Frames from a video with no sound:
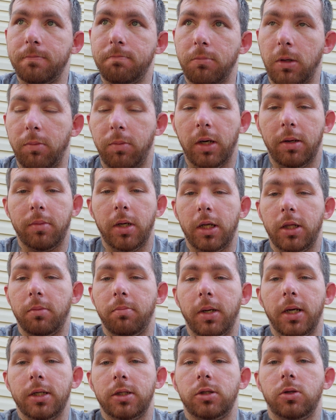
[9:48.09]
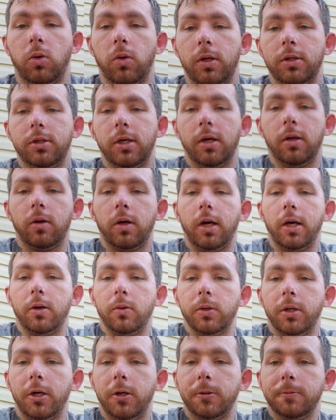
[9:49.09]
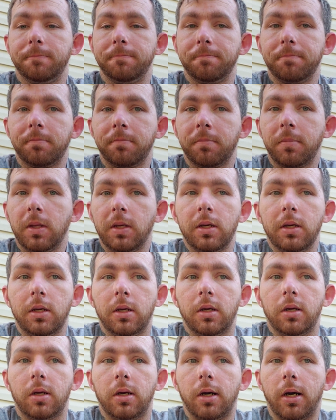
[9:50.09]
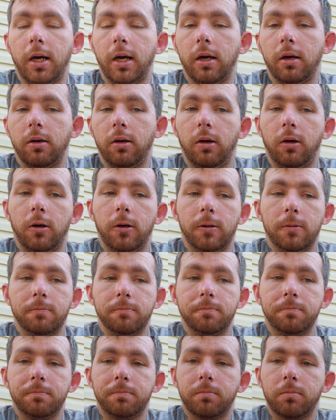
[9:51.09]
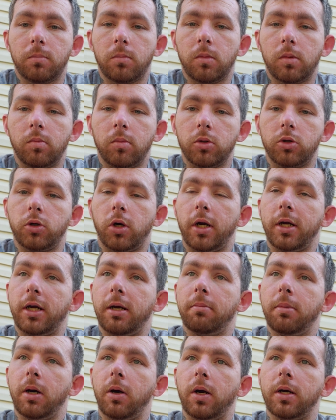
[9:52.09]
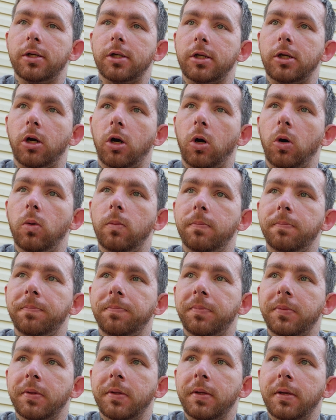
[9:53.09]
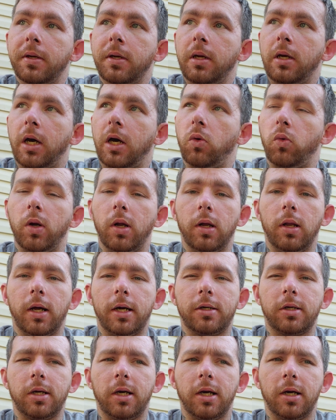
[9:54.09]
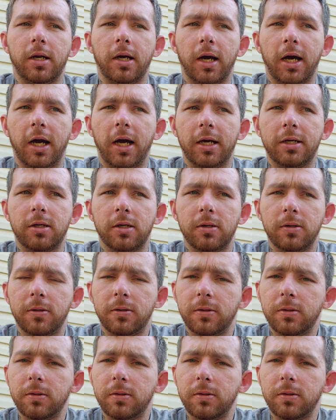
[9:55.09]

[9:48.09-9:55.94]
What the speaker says: Maybe I'm not the best storyteller, I don't know. I'm going to try to get better as I go. I'd really like to get into acting.